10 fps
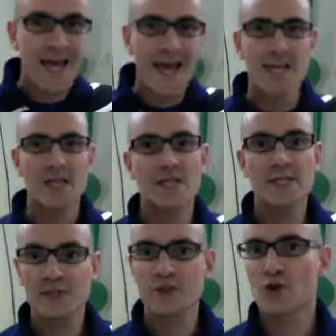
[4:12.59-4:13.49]
And
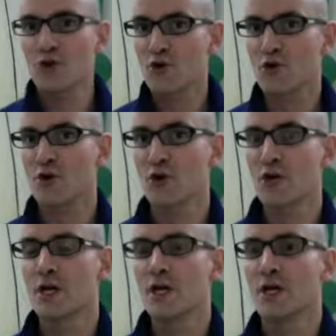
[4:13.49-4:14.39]
this turn
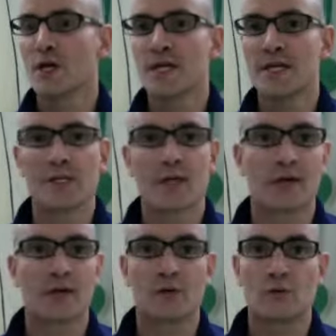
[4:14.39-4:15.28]
is a
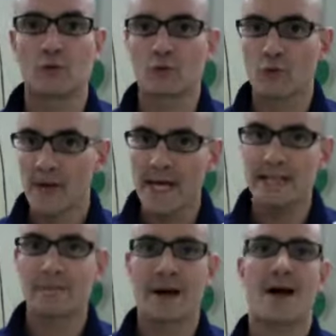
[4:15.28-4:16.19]

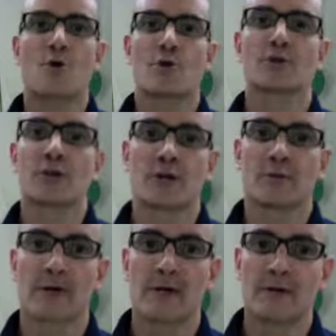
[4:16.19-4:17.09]
great power
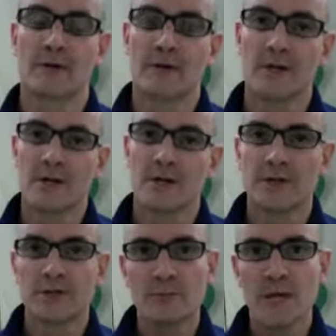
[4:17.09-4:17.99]
generator.
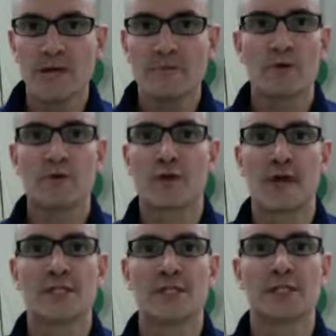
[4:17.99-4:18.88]
So you may have heard
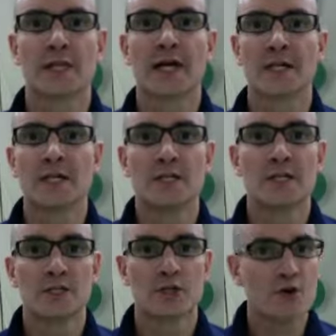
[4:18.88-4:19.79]
phrases like
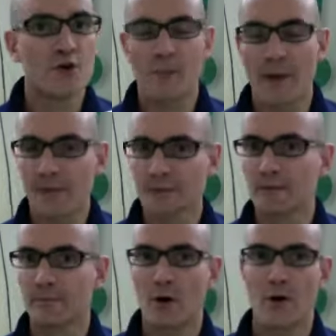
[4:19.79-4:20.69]
turn your back to
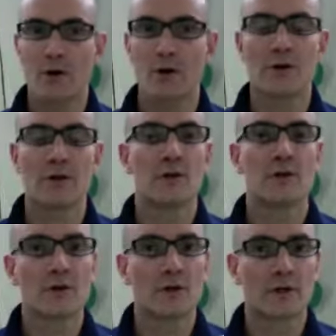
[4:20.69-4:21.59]
the
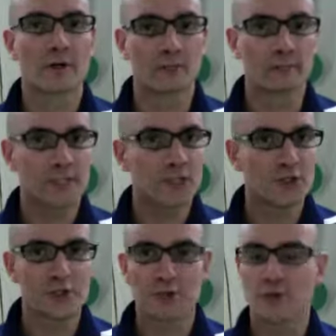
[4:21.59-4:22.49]
ball or complete
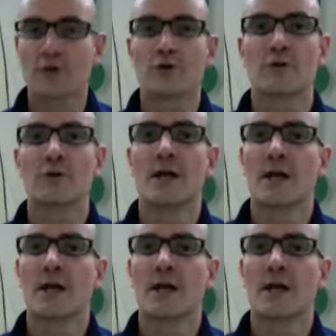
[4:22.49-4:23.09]
your turn.